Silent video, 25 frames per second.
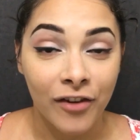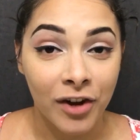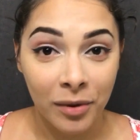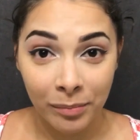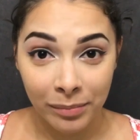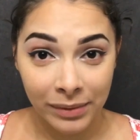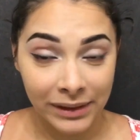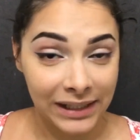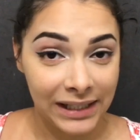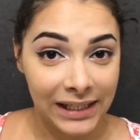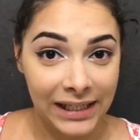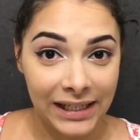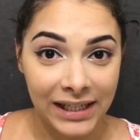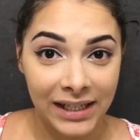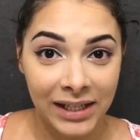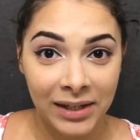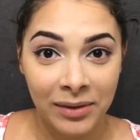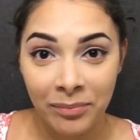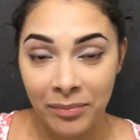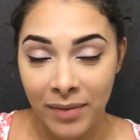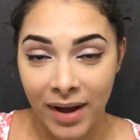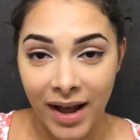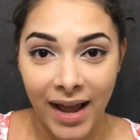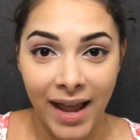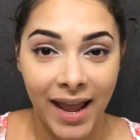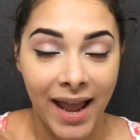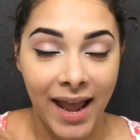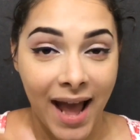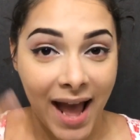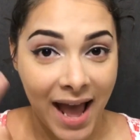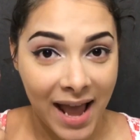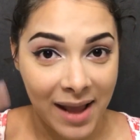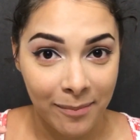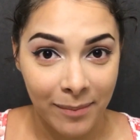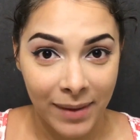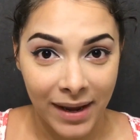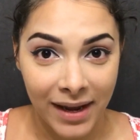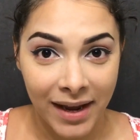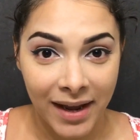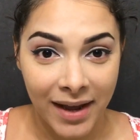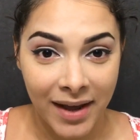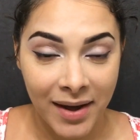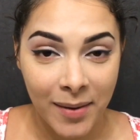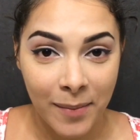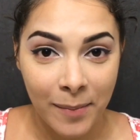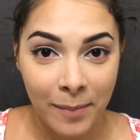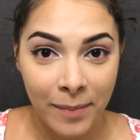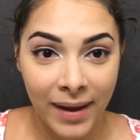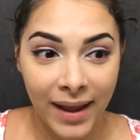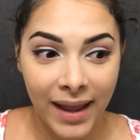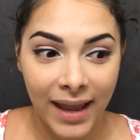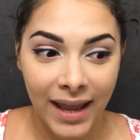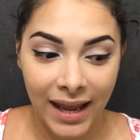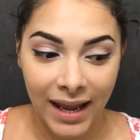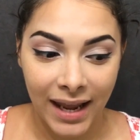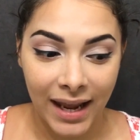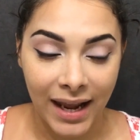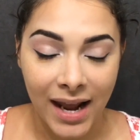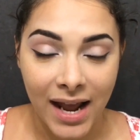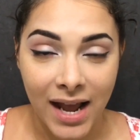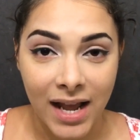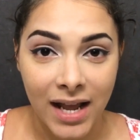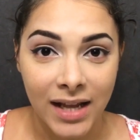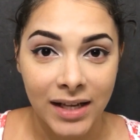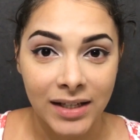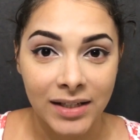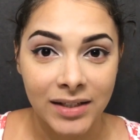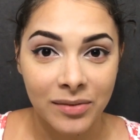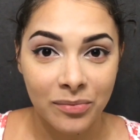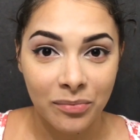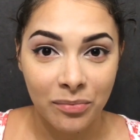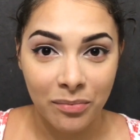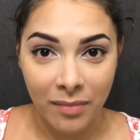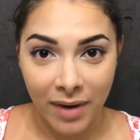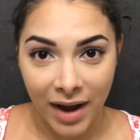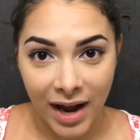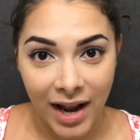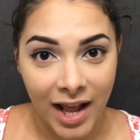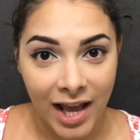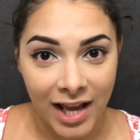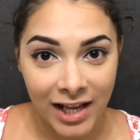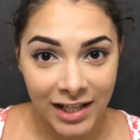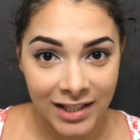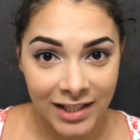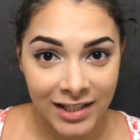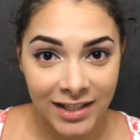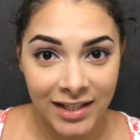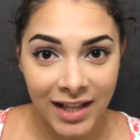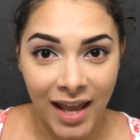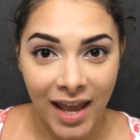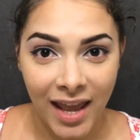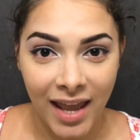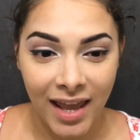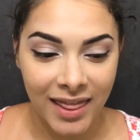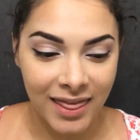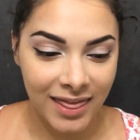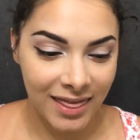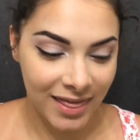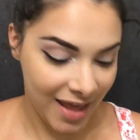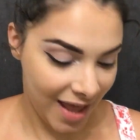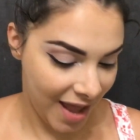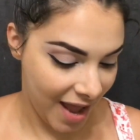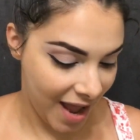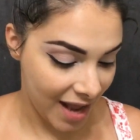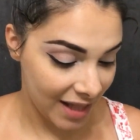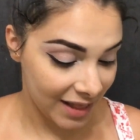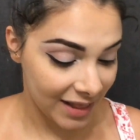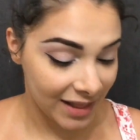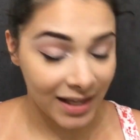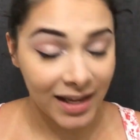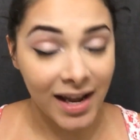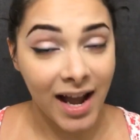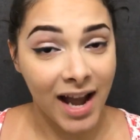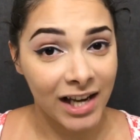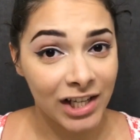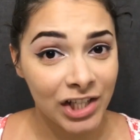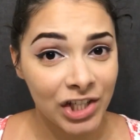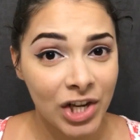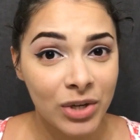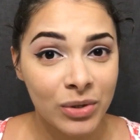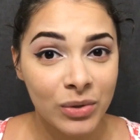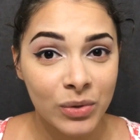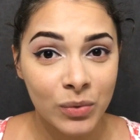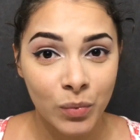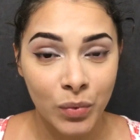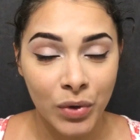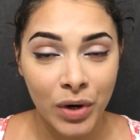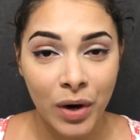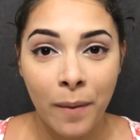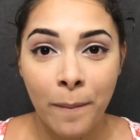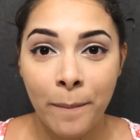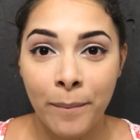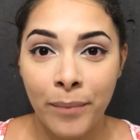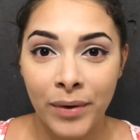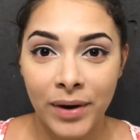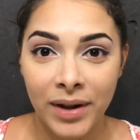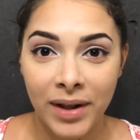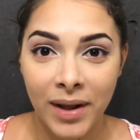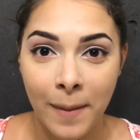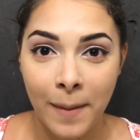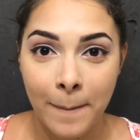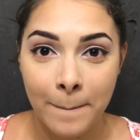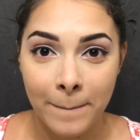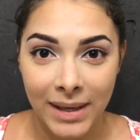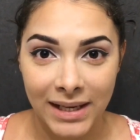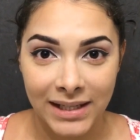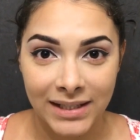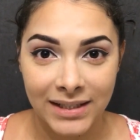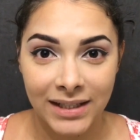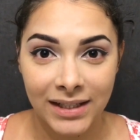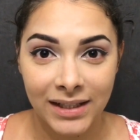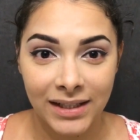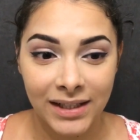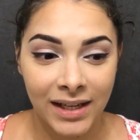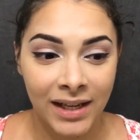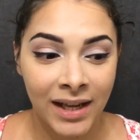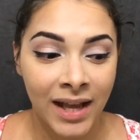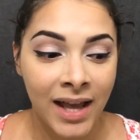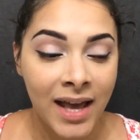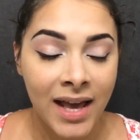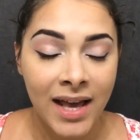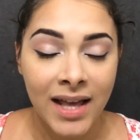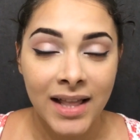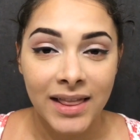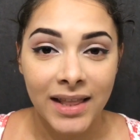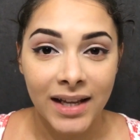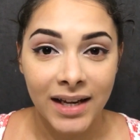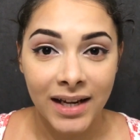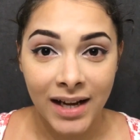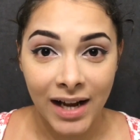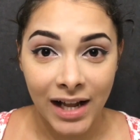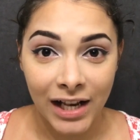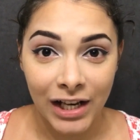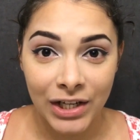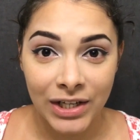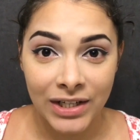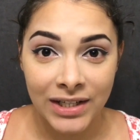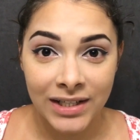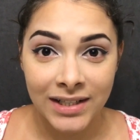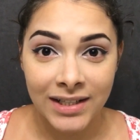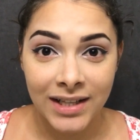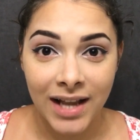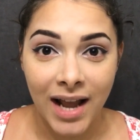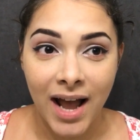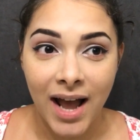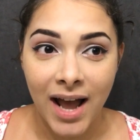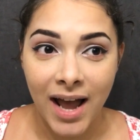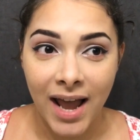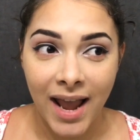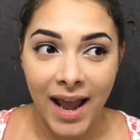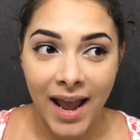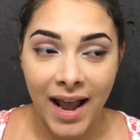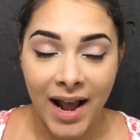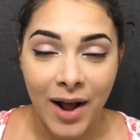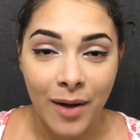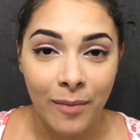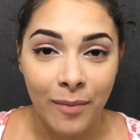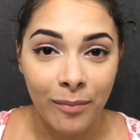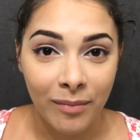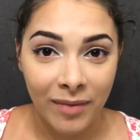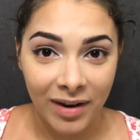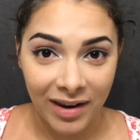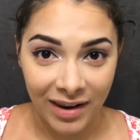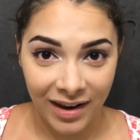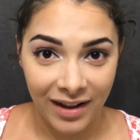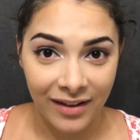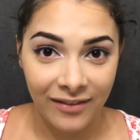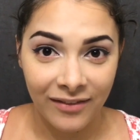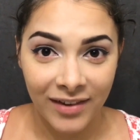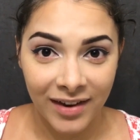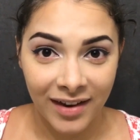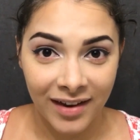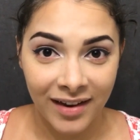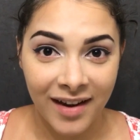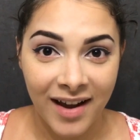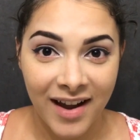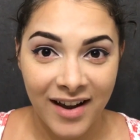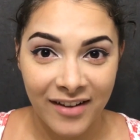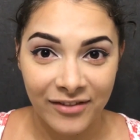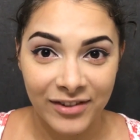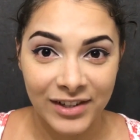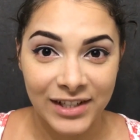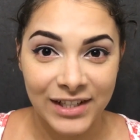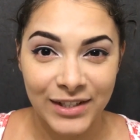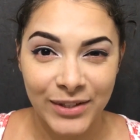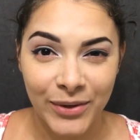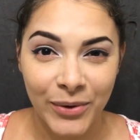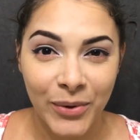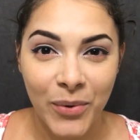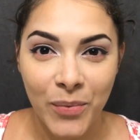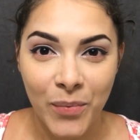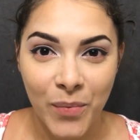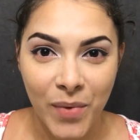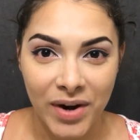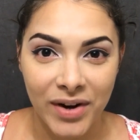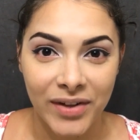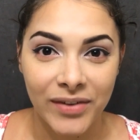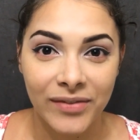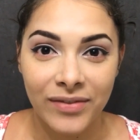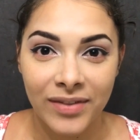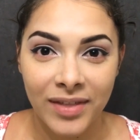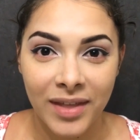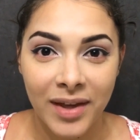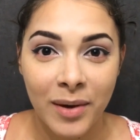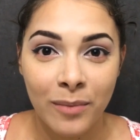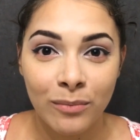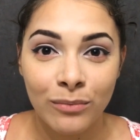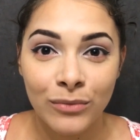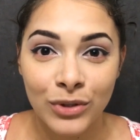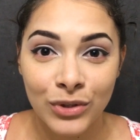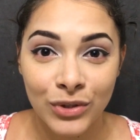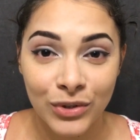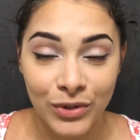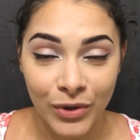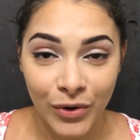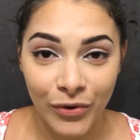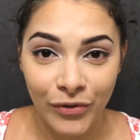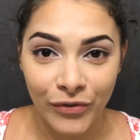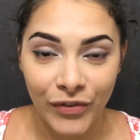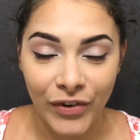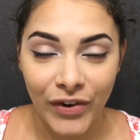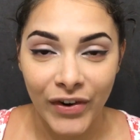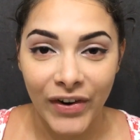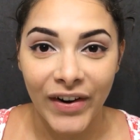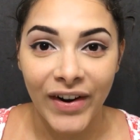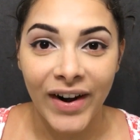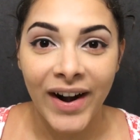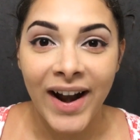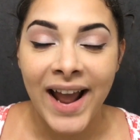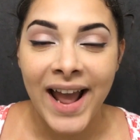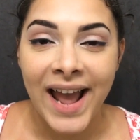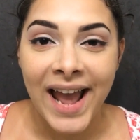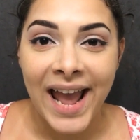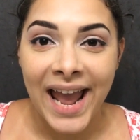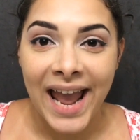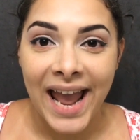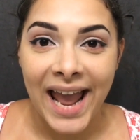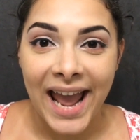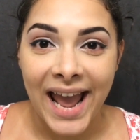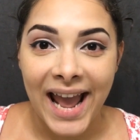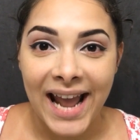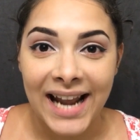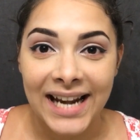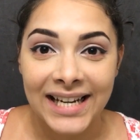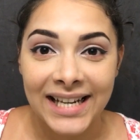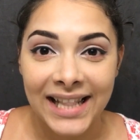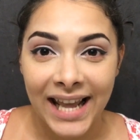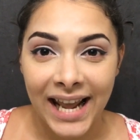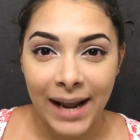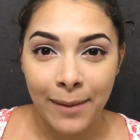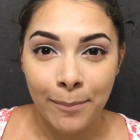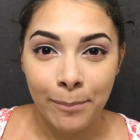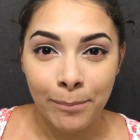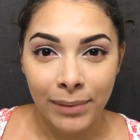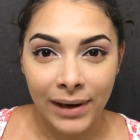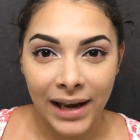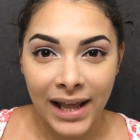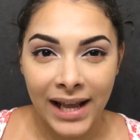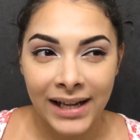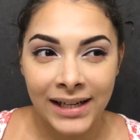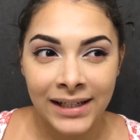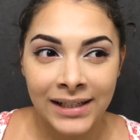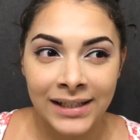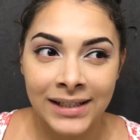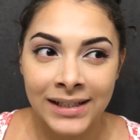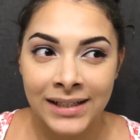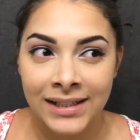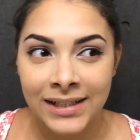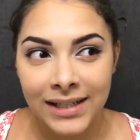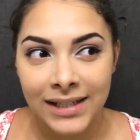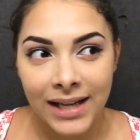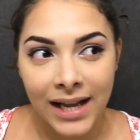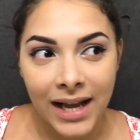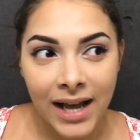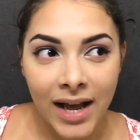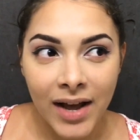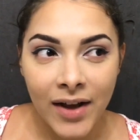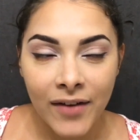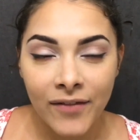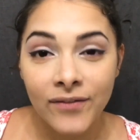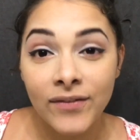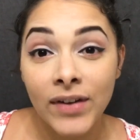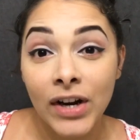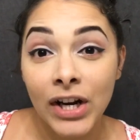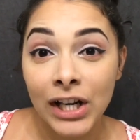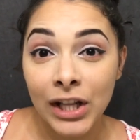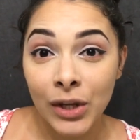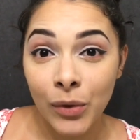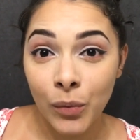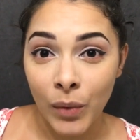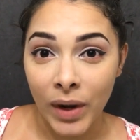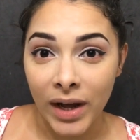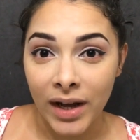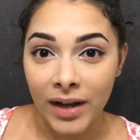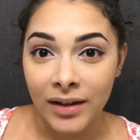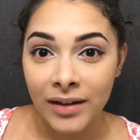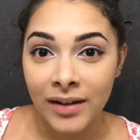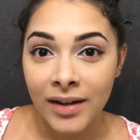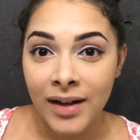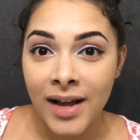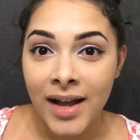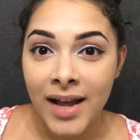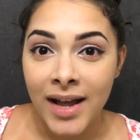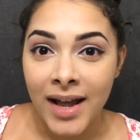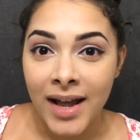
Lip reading: Completed my eye makeup, and might I say that the eyeshadows work pretty amazingly. The colors, I am loving every single one of them so far, and they blend fairly well.